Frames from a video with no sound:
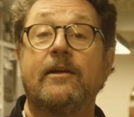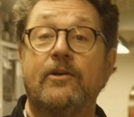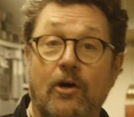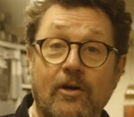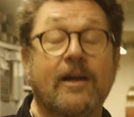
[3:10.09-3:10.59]

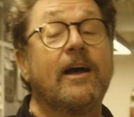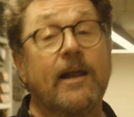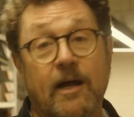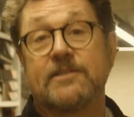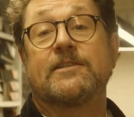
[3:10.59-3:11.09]
knock,
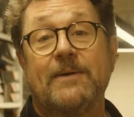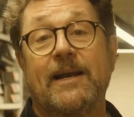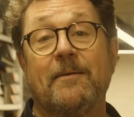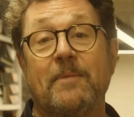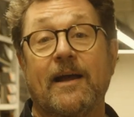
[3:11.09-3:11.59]
and ask to be
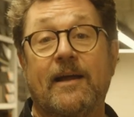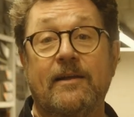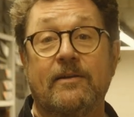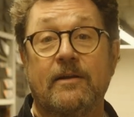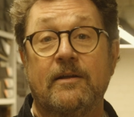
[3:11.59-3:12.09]
let back
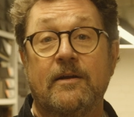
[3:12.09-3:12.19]
in.